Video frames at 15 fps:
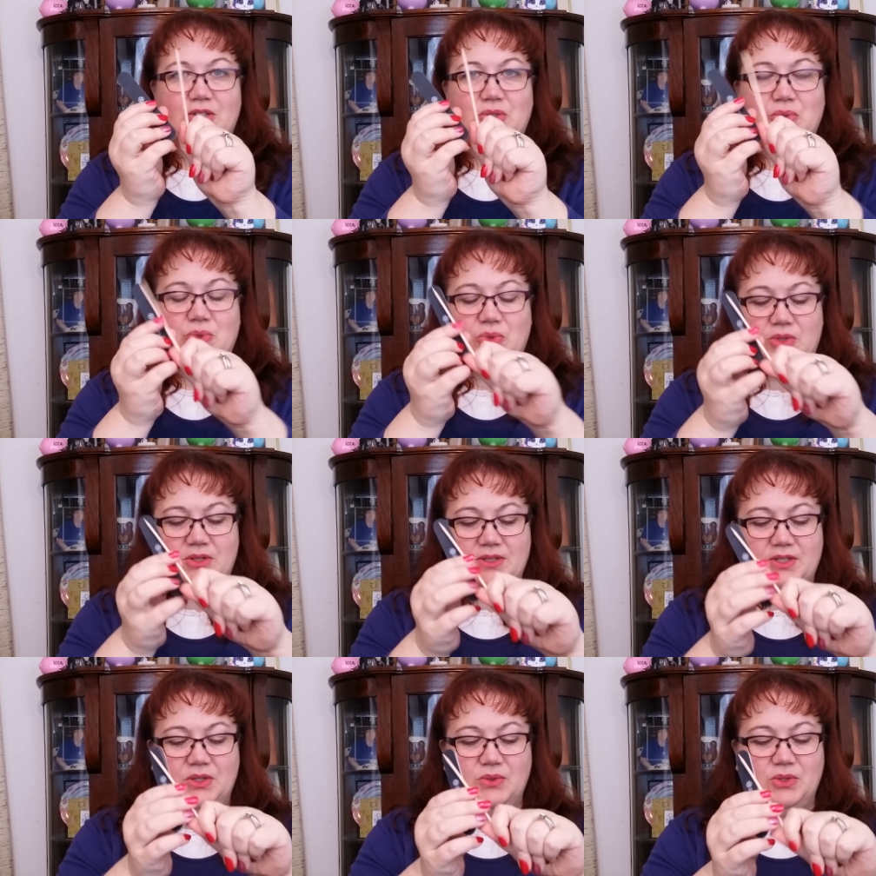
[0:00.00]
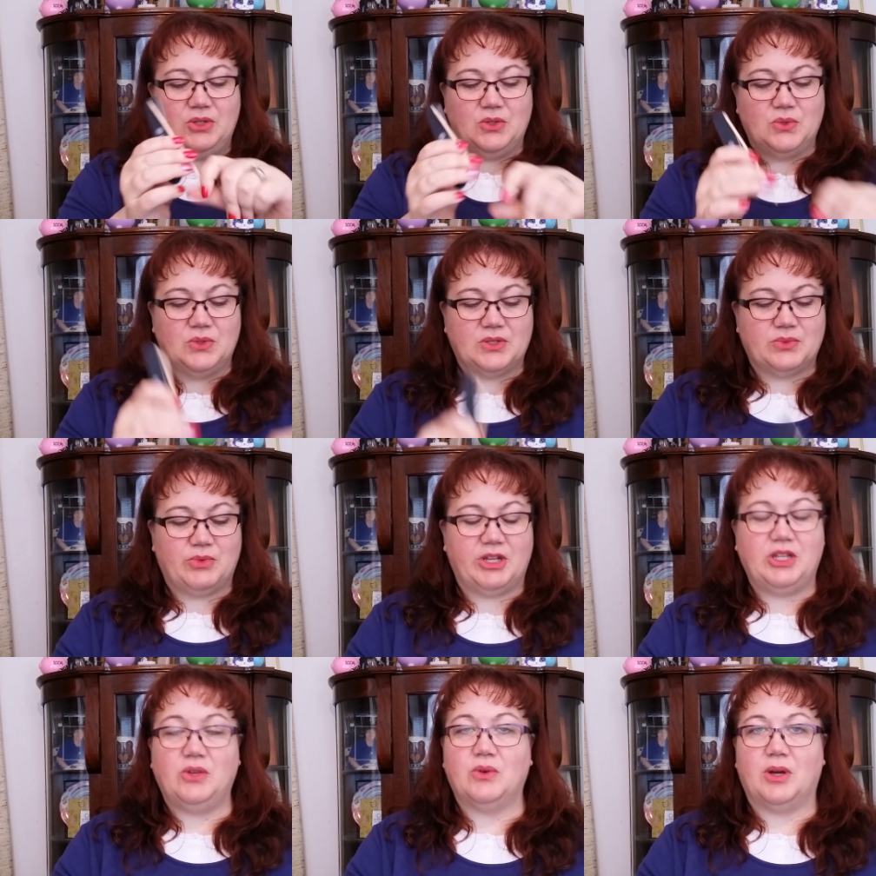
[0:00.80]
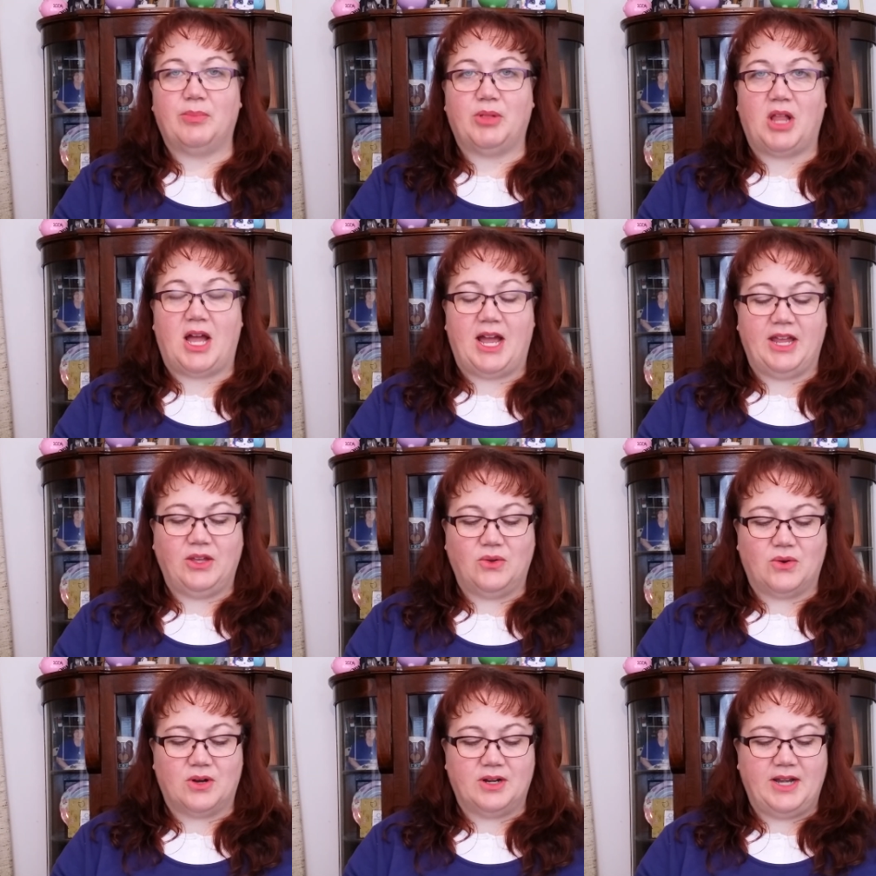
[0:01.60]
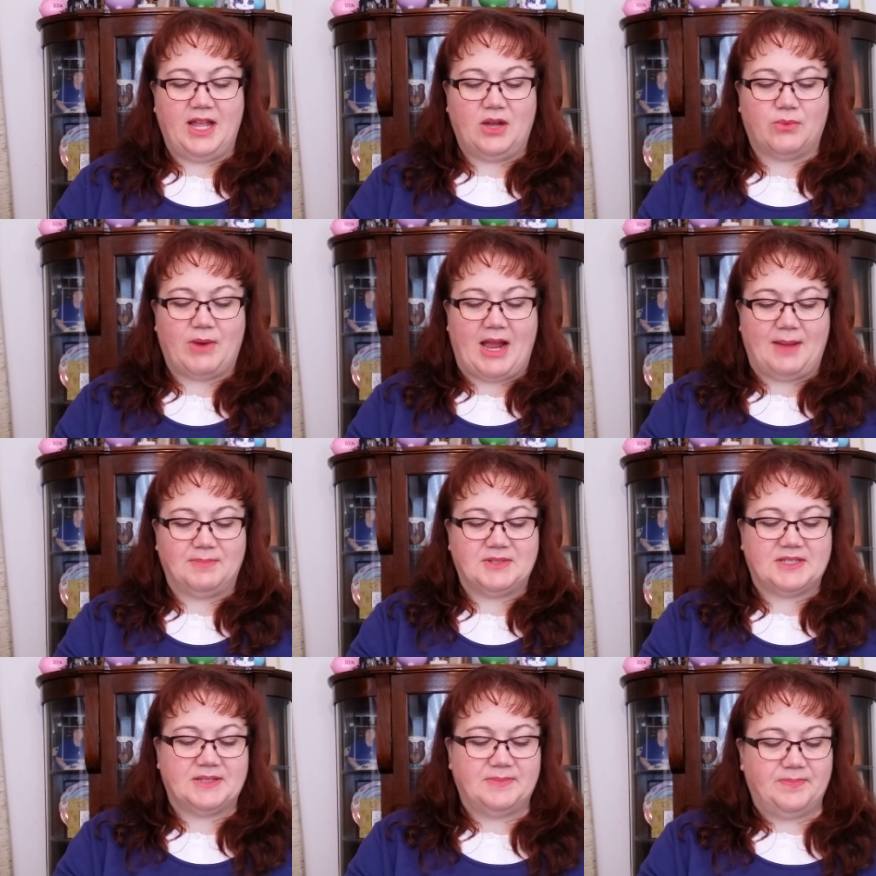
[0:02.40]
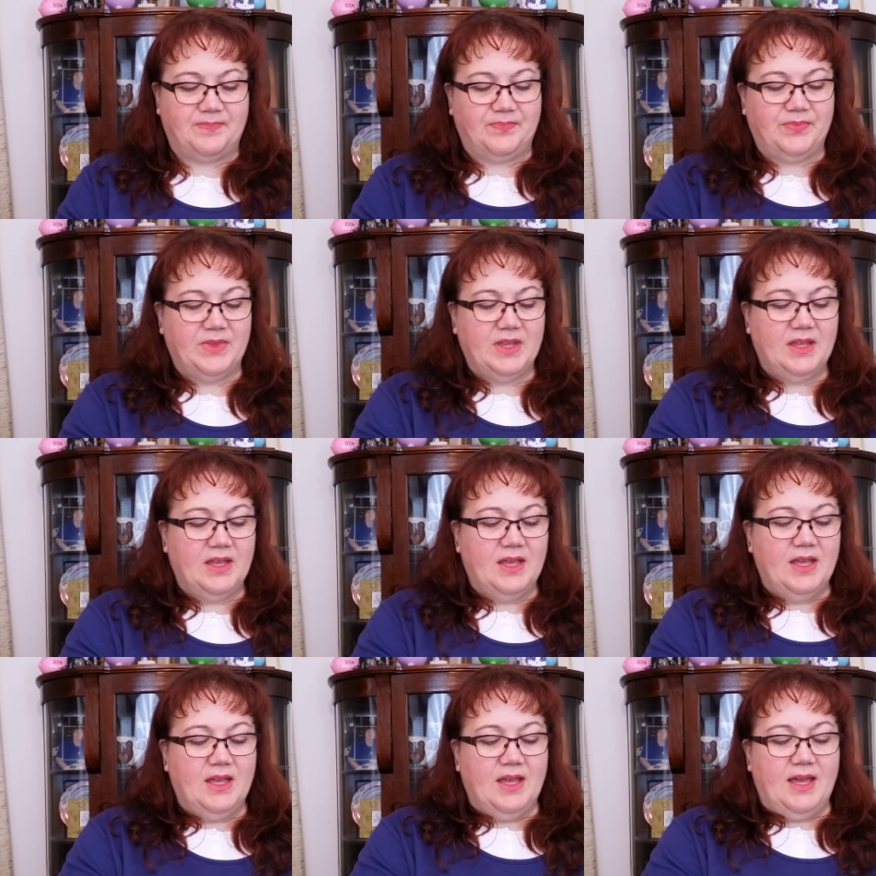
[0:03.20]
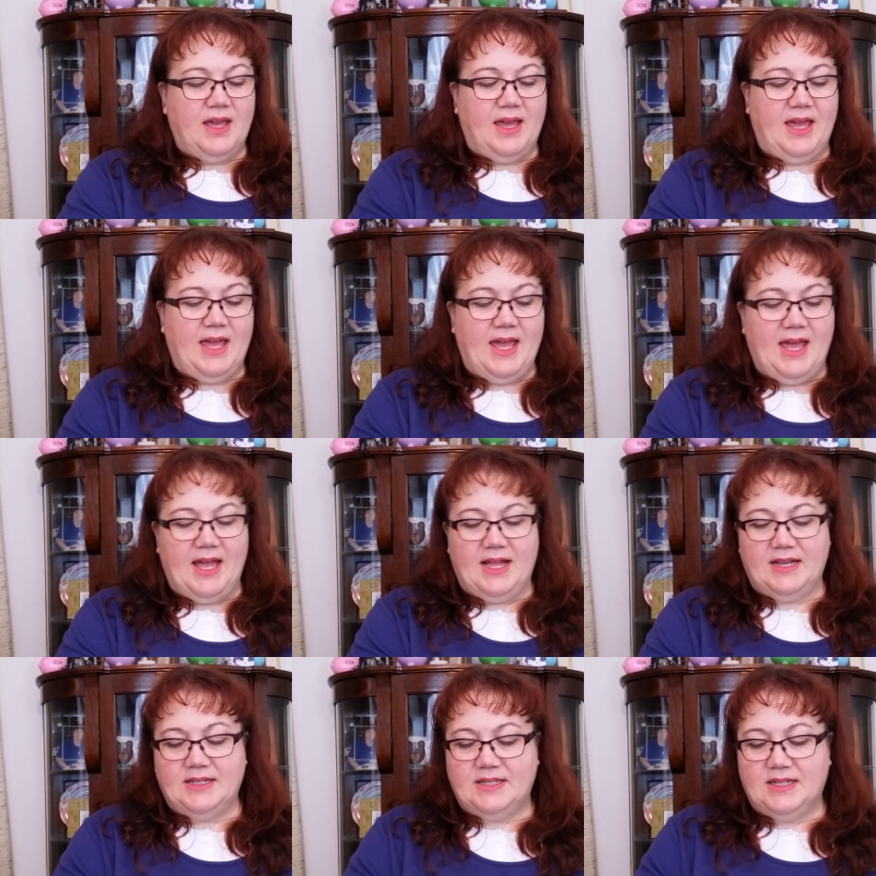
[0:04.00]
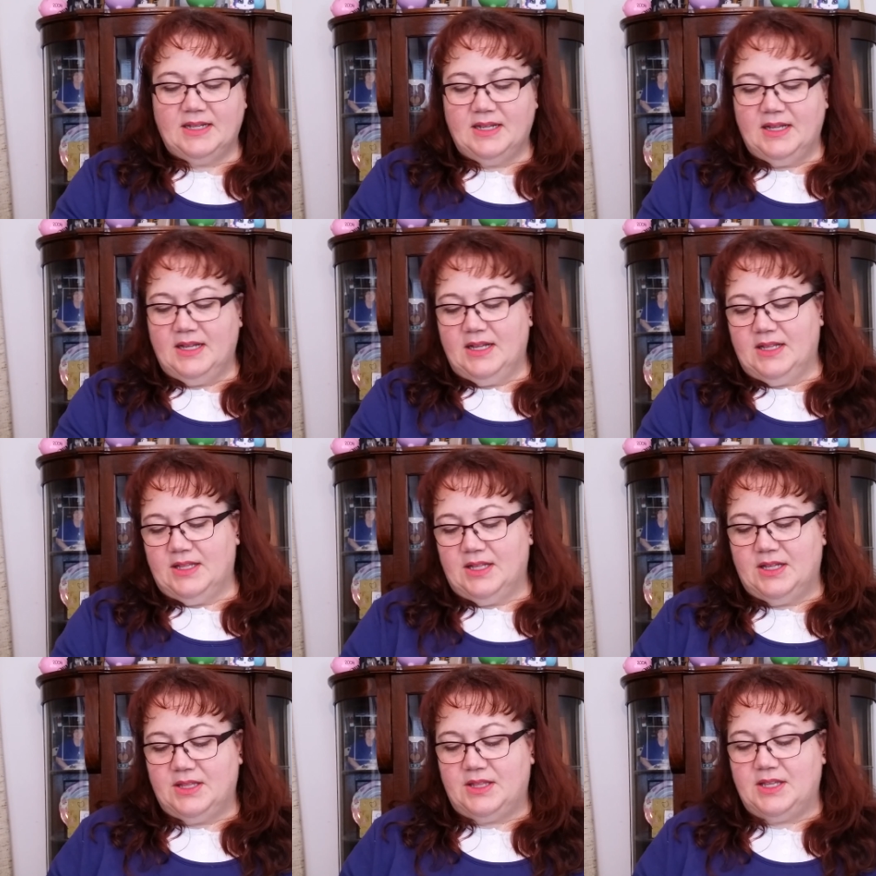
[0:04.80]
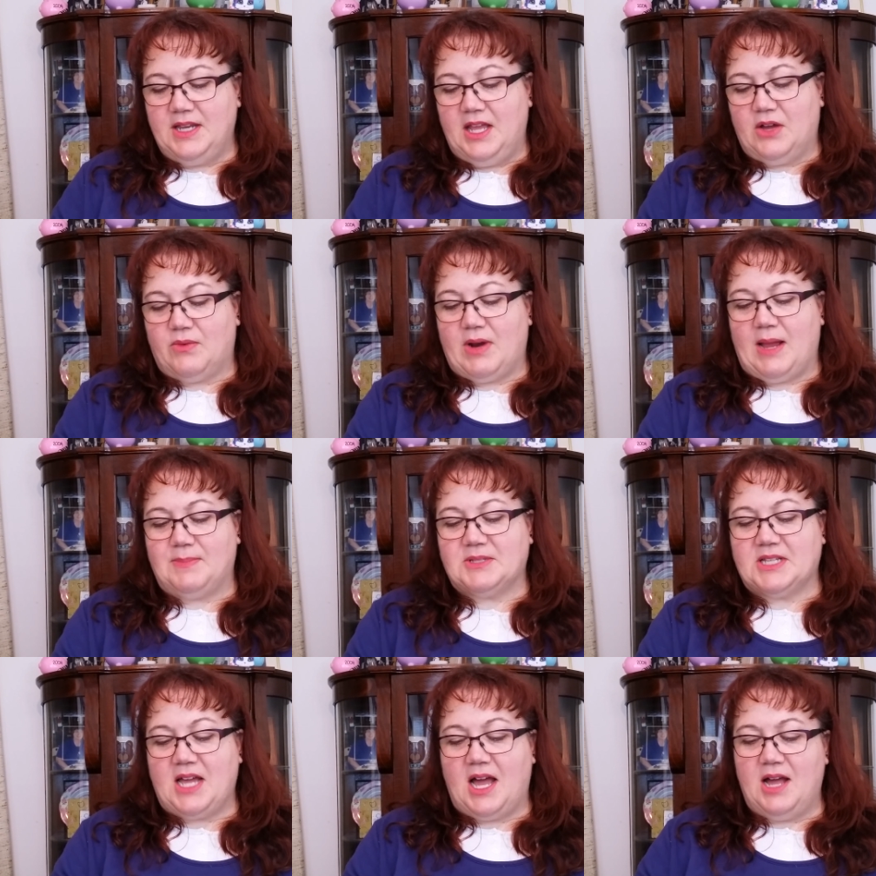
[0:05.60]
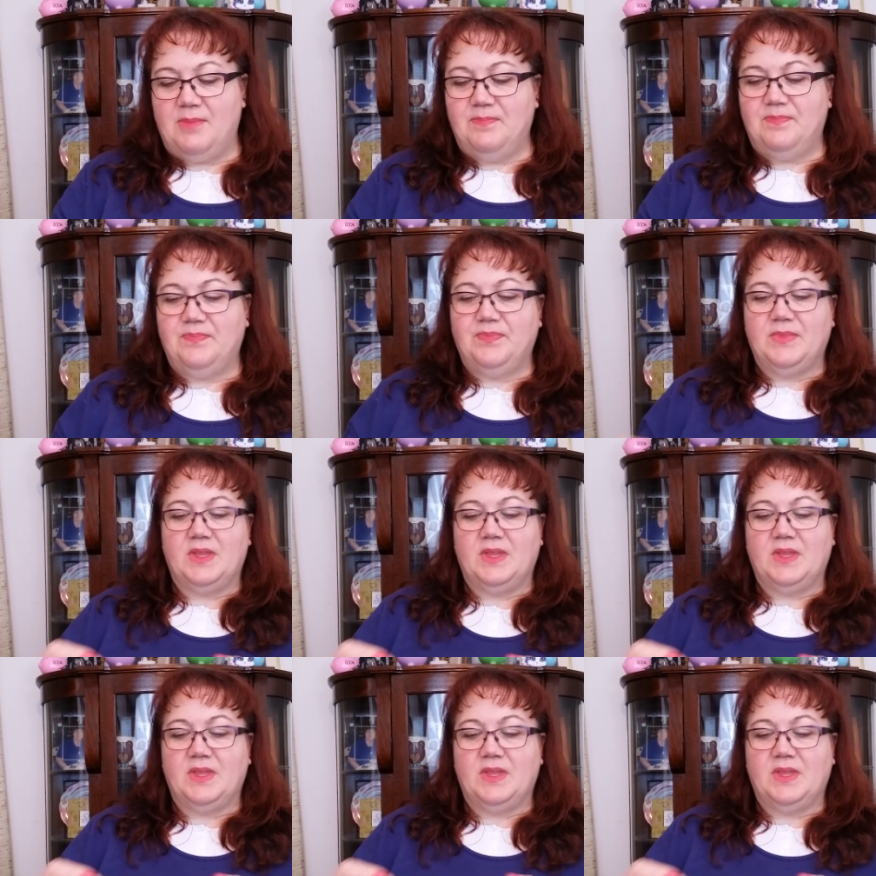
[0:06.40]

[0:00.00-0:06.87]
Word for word: the tools you use when you apply your nail wraps. And the nail wraps come